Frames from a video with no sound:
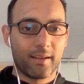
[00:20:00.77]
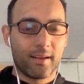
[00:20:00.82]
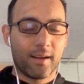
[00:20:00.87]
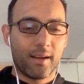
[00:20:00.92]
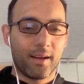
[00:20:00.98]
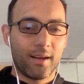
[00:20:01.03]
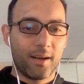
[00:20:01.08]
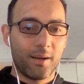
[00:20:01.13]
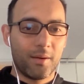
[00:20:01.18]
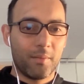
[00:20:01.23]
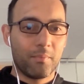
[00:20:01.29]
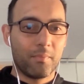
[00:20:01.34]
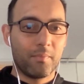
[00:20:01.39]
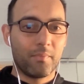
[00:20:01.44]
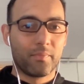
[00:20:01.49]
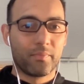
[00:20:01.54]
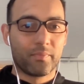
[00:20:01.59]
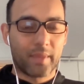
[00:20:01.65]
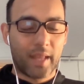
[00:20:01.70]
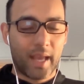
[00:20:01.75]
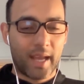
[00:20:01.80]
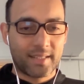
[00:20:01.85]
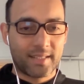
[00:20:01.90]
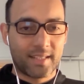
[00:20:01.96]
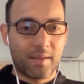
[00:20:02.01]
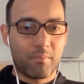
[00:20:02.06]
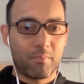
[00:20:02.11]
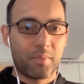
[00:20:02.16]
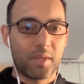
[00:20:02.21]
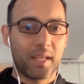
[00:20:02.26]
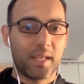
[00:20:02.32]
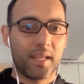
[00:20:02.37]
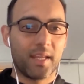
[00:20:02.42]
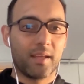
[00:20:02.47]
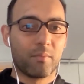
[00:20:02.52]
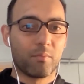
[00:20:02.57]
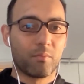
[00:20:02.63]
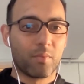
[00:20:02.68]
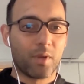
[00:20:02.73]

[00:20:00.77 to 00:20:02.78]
SMB